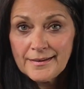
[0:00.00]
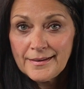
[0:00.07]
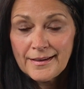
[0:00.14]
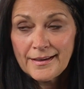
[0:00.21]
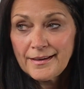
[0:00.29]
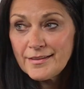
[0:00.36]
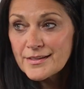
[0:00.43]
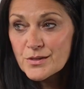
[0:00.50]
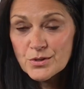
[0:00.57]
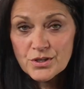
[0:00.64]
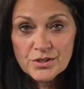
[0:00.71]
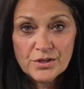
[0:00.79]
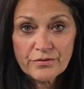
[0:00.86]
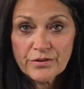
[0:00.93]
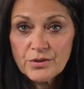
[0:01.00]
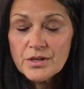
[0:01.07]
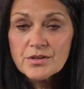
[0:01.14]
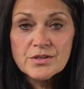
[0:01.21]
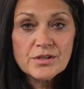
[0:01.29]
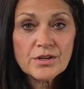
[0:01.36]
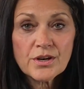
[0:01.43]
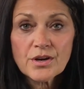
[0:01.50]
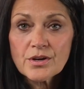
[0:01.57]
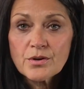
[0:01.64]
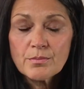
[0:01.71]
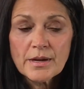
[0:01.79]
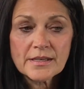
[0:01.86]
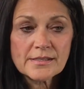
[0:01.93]
this was just a few years
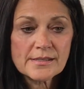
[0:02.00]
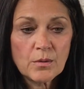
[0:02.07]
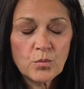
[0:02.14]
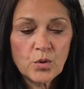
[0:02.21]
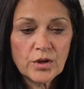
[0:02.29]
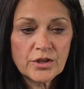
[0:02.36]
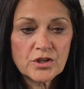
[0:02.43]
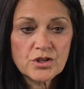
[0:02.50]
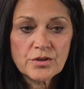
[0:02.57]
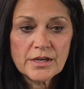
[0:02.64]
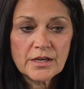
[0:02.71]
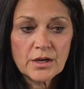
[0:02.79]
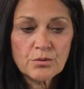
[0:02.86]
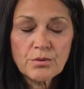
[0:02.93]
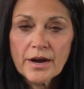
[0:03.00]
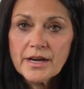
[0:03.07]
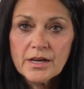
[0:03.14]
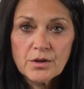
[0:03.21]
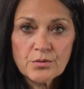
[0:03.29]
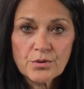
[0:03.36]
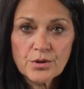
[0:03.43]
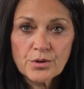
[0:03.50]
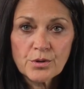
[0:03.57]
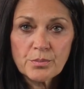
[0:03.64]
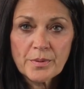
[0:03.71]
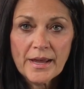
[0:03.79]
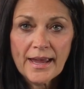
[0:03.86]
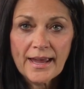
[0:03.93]
ago, met someone during a writing
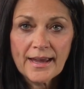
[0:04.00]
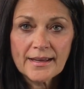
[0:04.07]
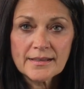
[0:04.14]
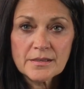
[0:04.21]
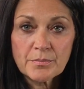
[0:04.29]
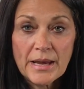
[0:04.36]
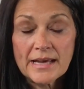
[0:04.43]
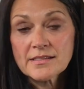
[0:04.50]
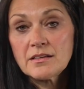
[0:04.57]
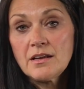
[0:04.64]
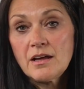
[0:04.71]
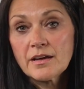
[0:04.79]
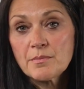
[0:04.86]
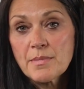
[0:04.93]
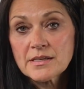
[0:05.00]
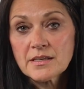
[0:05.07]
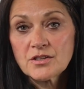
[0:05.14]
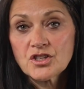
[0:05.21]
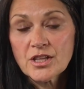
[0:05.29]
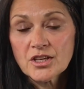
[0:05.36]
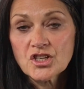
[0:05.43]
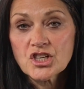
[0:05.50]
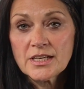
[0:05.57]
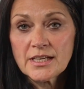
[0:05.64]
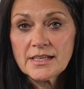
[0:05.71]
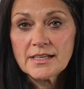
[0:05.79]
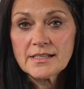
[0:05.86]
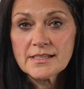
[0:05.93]
group and passed along a message that she
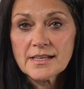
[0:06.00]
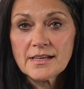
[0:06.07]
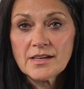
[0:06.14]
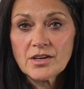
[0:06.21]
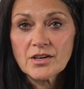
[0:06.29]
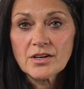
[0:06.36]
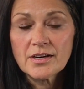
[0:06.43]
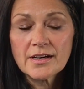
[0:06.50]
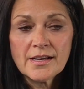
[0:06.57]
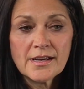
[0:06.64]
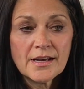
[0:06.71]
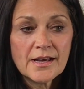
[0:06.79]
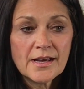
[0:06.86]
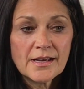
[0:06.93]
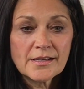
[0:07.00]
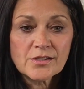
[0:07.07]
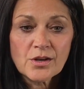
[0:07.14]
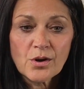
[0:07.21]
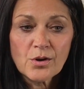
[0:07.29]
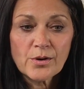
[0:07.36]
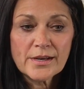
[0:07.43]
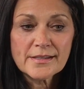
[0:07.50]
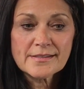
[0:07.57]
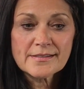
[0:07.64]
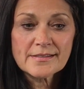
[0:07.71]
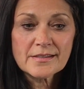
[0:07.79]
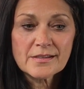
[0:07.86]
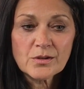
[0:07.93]
needed to hear. So
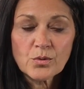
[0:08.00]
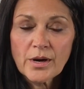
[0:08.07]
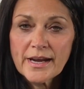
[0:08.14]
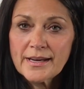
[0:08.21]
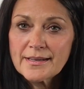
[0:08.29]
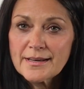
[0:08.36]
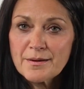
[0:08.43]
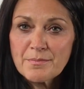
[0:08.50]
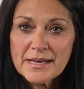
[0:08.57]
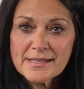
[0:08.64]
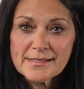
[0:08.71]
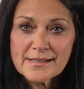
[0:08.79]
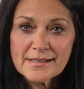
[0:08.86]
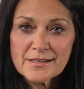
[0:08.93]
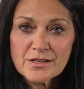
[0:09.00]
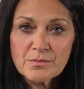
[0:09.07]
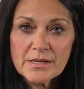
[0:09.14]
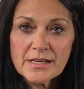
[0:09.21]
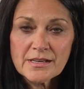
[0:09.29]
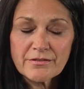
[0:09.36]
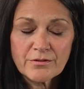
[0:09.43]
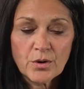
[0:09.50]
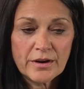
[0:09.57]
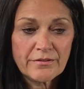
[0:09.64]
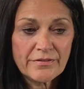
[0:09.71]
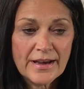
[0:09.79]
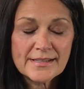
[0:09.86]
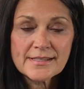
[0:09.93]
it's quite amazing to me and
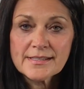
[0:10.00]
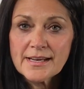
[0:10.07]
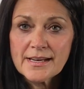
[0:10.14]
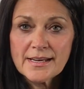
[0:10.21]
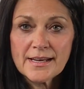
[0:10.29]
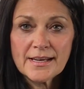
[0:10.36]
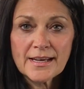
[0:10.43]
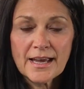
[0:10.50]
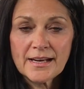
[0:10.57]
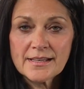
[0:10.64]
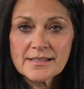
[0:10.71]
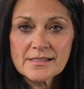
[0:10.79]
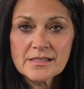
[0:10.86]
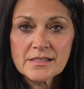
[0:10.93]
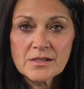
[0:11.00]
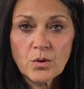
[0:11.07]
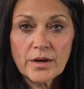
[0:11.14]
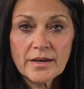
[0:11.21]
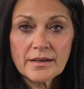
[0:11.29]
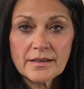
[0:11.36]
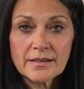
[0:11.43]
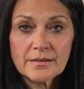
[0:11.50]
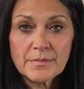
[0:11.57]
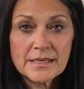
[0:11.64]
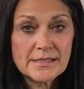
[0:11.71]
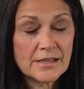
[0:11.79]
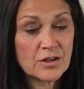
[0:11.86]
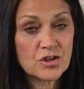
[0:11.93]
quite fascinating, and it's quite an
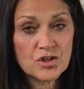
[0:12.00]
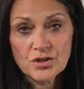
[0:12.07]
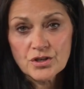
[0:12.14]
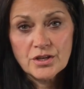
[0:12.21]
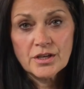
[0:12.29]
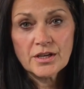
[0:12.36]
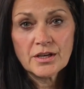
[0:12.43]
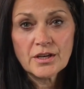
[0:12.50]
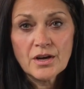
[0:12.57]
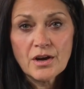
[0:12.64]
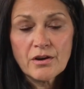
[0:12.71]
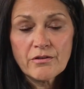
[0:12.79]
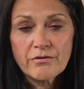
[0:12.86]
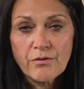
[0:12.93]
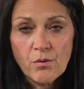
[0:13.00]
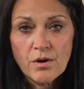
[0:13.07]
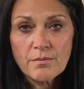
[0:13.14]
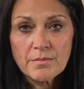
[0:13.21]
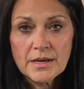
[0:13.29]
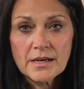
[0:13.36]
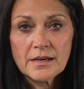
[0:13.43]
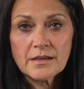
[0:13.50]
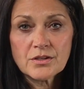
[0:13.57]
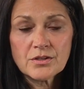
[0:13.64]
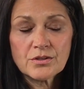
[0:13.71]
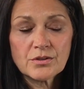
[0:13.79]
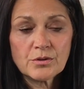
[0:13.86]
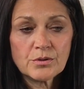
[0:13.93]
amazing journey for me
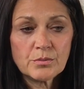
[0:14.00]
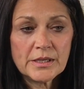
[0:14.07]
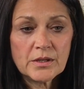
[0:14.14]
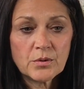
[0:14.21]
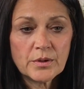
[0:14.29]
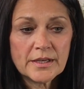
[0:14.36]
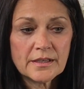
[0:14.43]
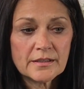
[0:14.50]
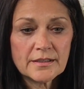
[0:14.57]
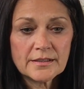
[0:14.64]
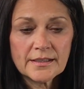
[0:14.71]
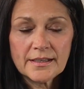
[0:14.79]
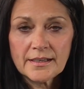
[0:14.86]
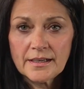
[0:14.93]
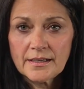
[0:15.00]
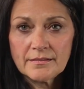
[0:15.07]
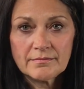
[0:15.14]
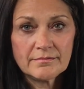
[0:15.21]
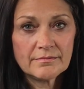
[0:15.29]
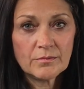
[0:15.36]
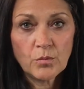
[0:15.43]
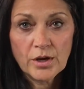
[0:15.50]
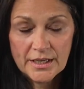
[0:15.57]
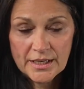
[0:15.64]
to be going on, and I want to